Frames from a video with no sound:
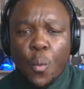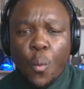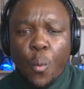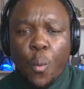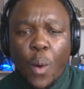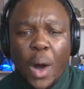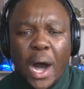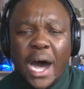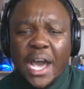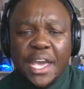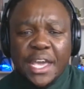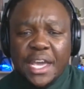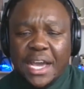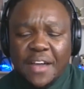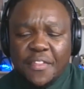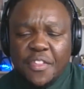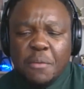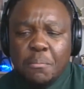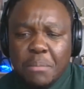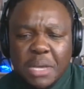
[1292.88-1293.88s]
why
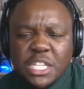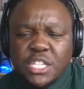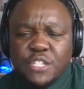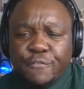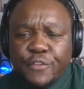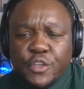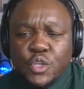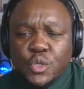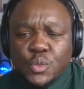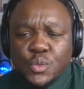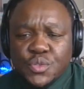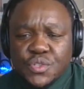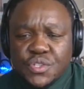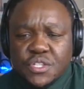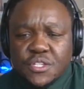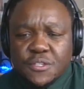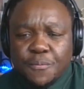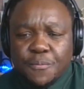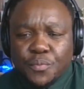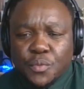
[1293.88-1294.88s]
are there mixed
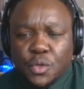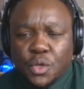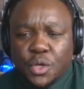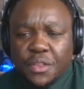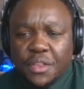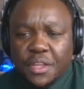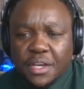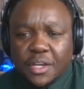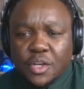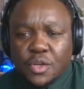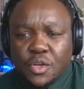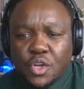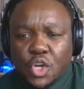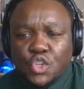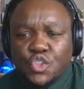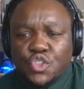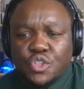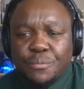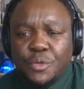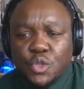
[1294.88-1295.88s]
views on the
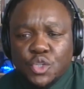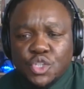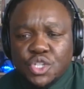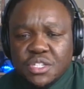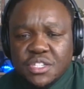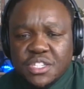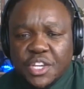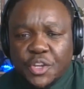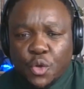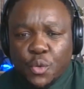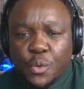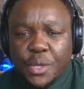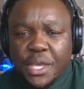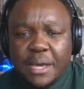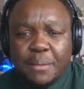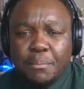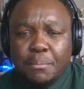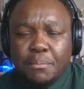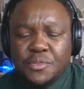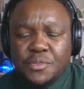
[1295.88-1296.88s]
contributions that
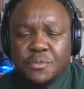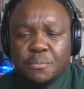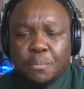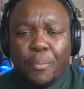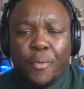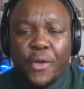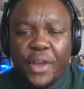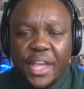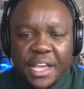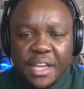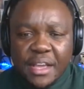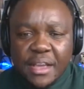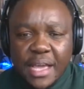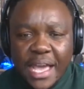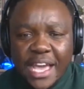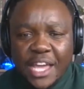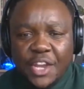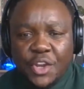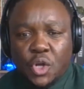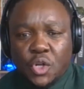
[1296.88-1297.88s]
OEMs bring
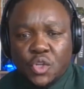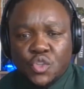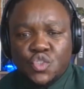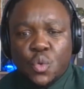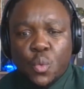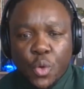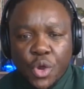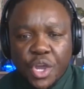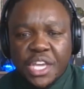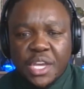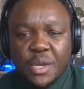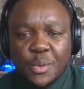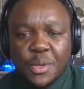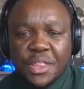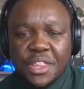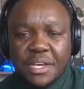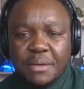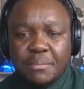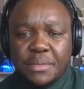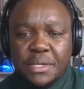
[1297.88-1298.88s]
and also working
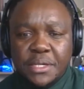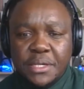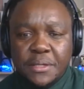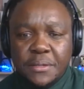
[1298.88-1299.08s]
with them?